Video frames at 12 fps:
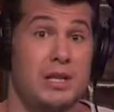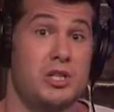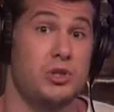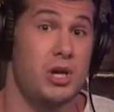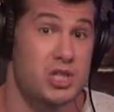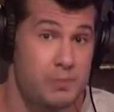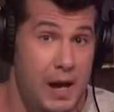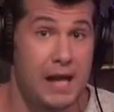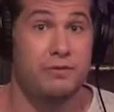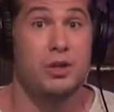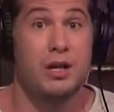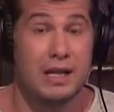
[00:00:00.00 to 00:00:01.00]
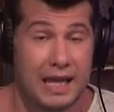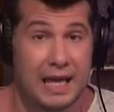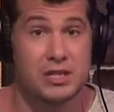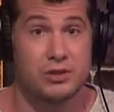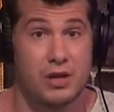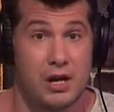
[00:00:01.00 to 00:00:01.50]
When they saw a spot of lung
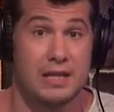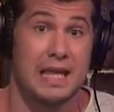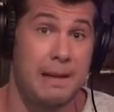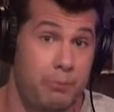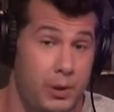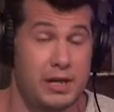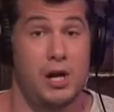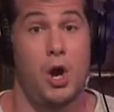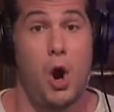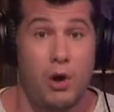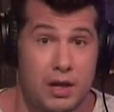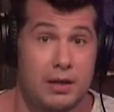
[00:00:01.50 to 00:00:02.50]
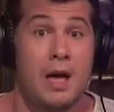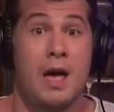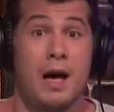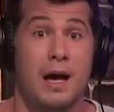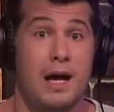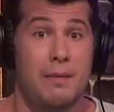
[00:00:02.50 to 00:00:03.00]
cancer on her, at that point it had already
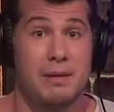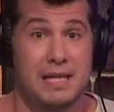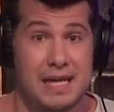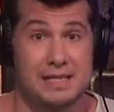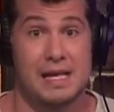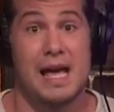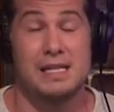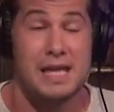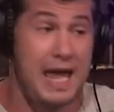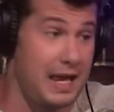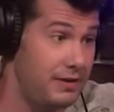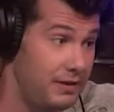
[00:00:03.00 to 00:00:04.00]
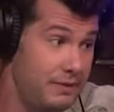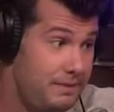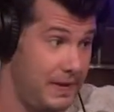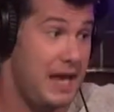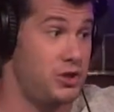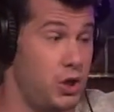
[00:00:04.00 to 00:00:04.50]
metastasized, and
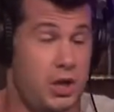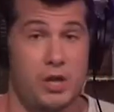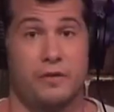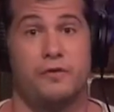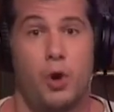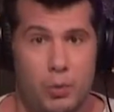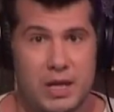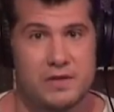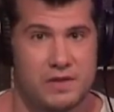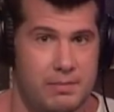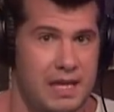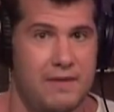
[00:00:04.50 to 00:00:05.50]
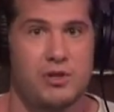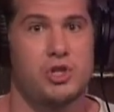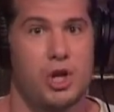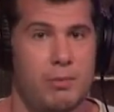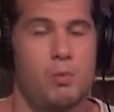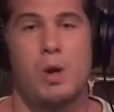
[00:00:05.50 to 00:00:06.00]
it took another 4 weeks for them to even
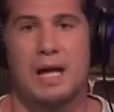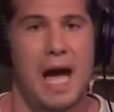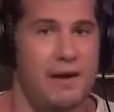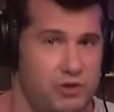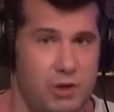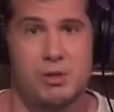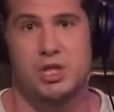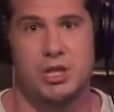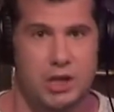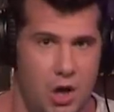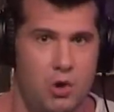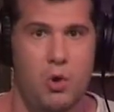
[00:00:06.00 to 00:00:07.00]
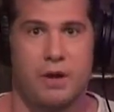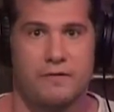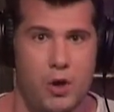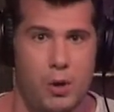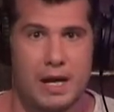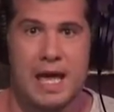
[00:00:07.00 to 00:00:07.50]
determine what kind of treatment she could go
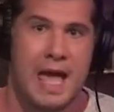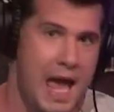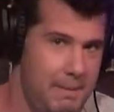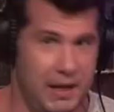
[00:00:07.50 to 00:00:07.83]
going forward.